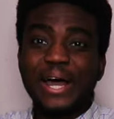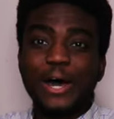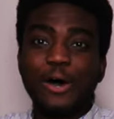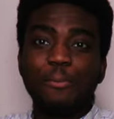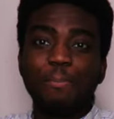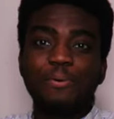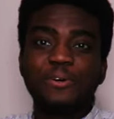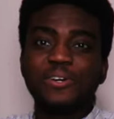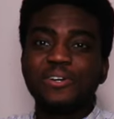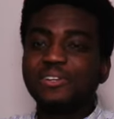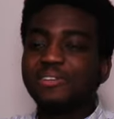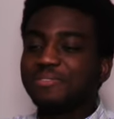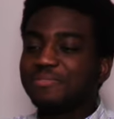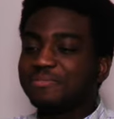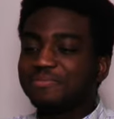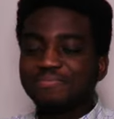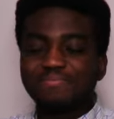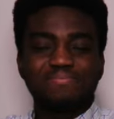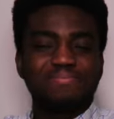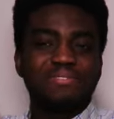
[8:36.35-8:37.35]
output
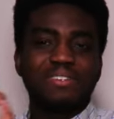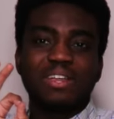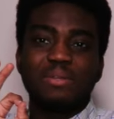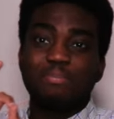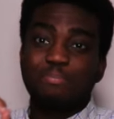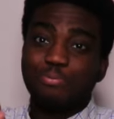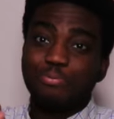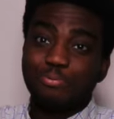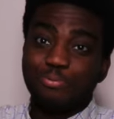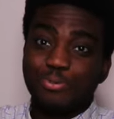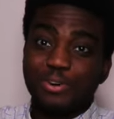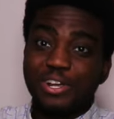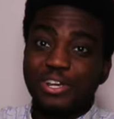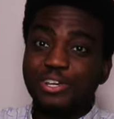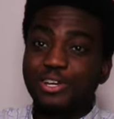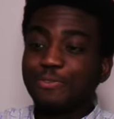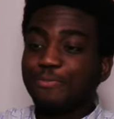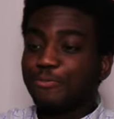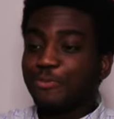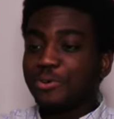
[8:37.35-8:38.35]
pretty
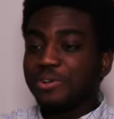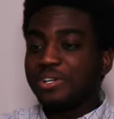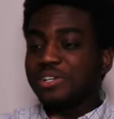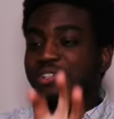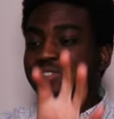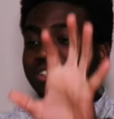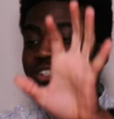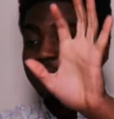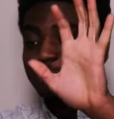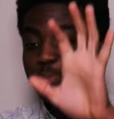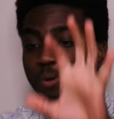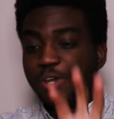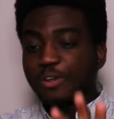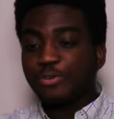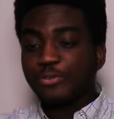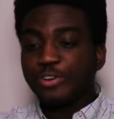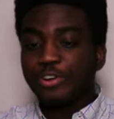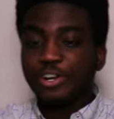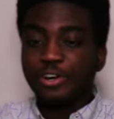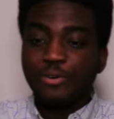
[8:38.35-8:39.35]
good for this
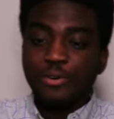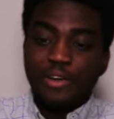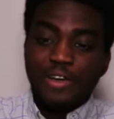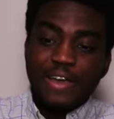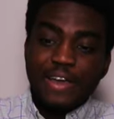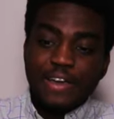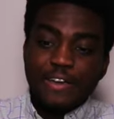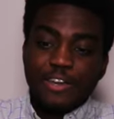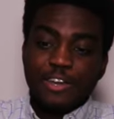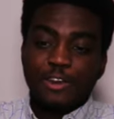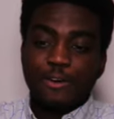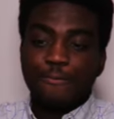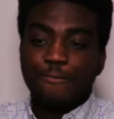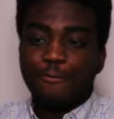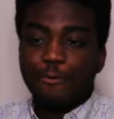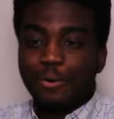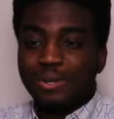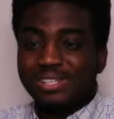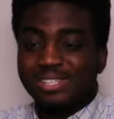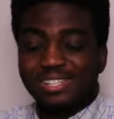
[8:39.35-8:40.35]
speaker, you know, you know,
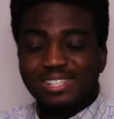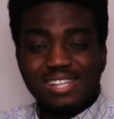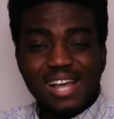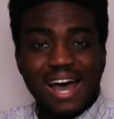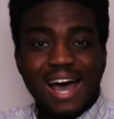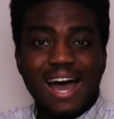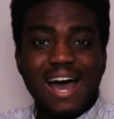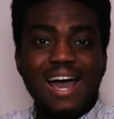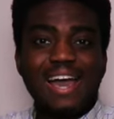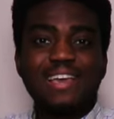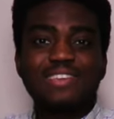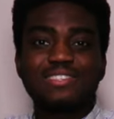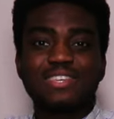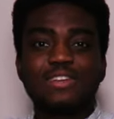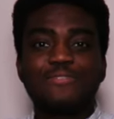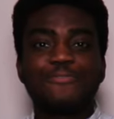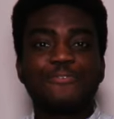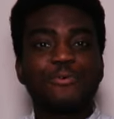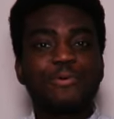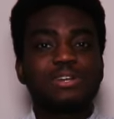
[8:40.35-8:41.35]
for its size
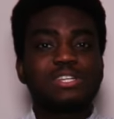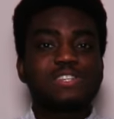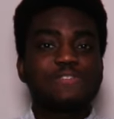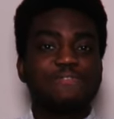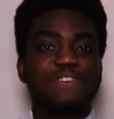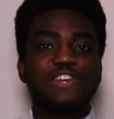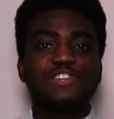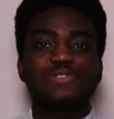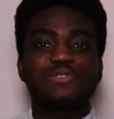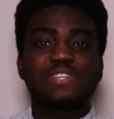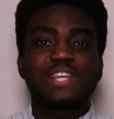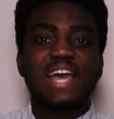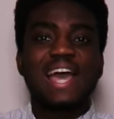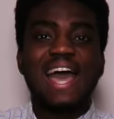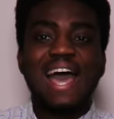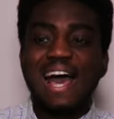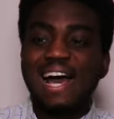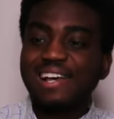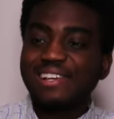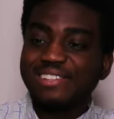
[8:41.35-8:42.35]
and for its features it
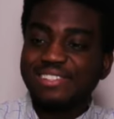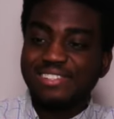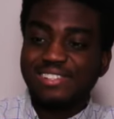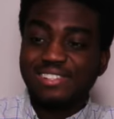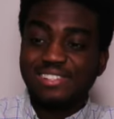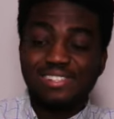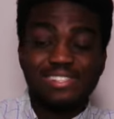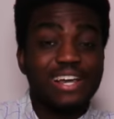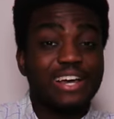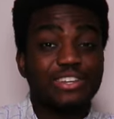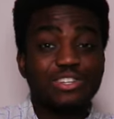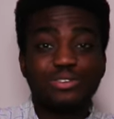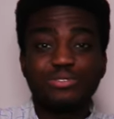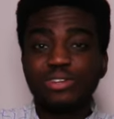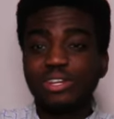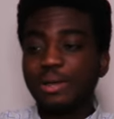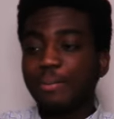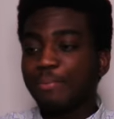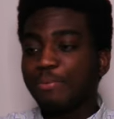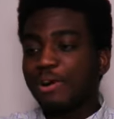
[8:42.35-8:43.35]
has. This is actually
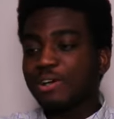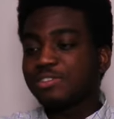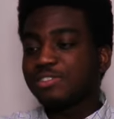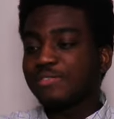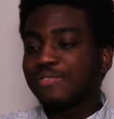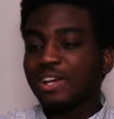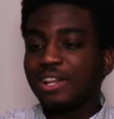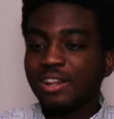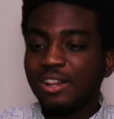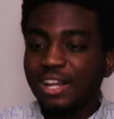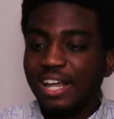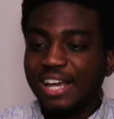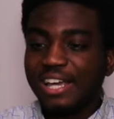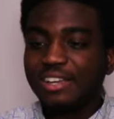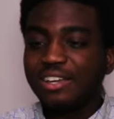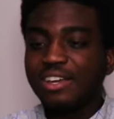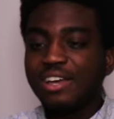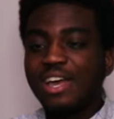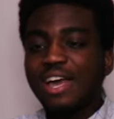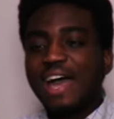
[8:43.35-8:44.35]
really impressive. I
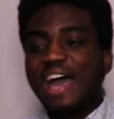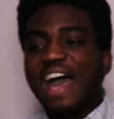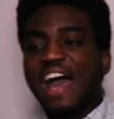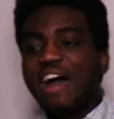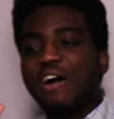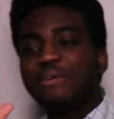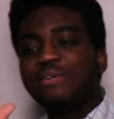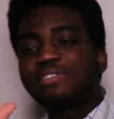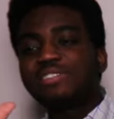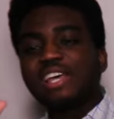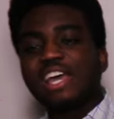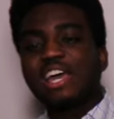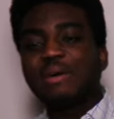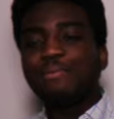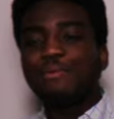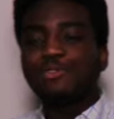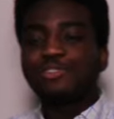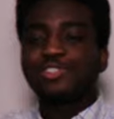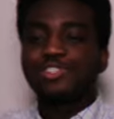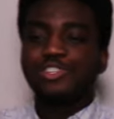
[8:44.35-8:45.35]
like how it's
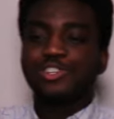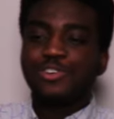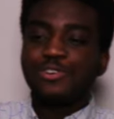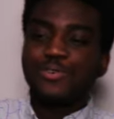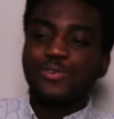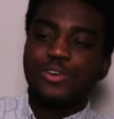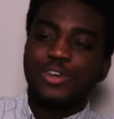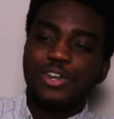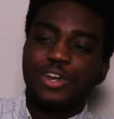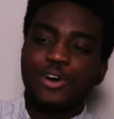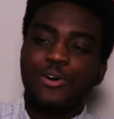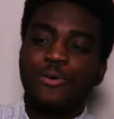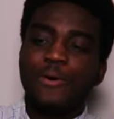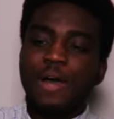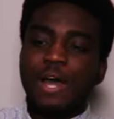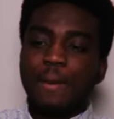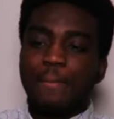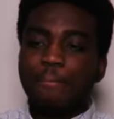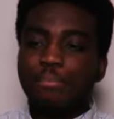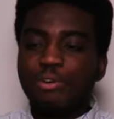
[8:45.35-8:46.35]
able to, you know,
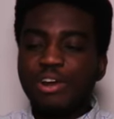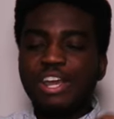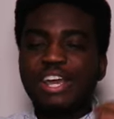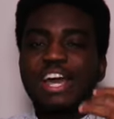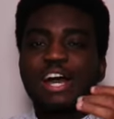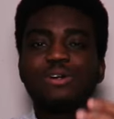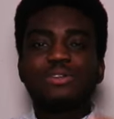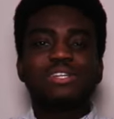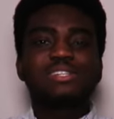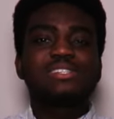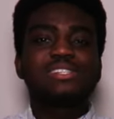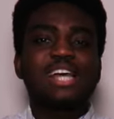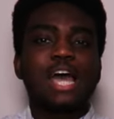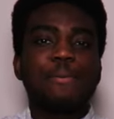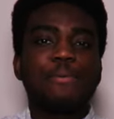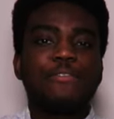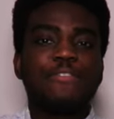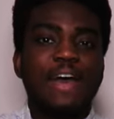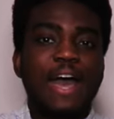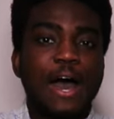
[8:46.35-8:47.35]
bring out this
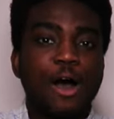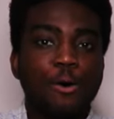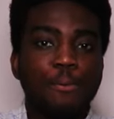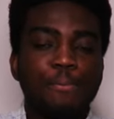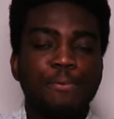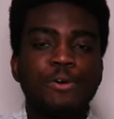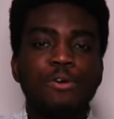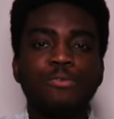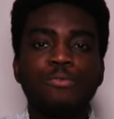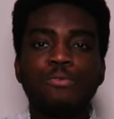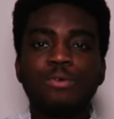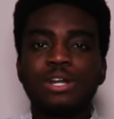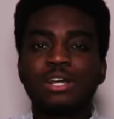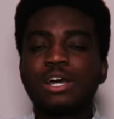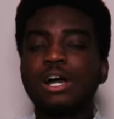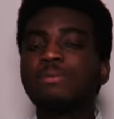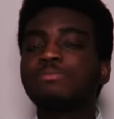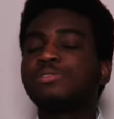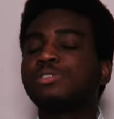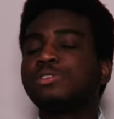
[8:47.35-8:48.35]
type of output when it
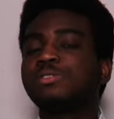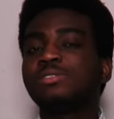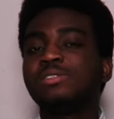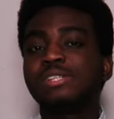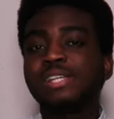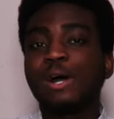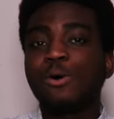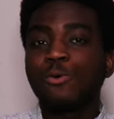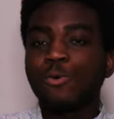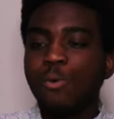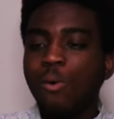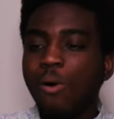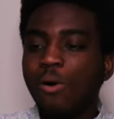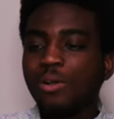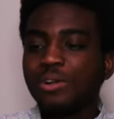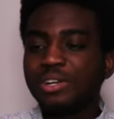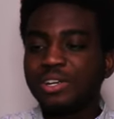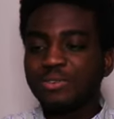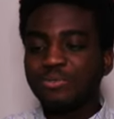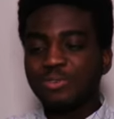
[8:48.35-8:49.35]
comes to sound
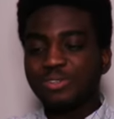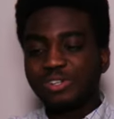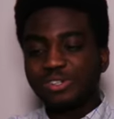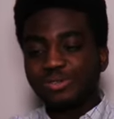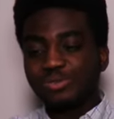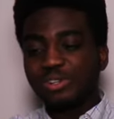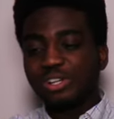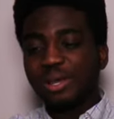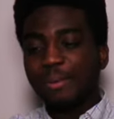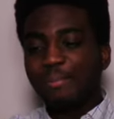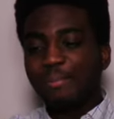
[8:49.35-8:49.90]
quality, which is really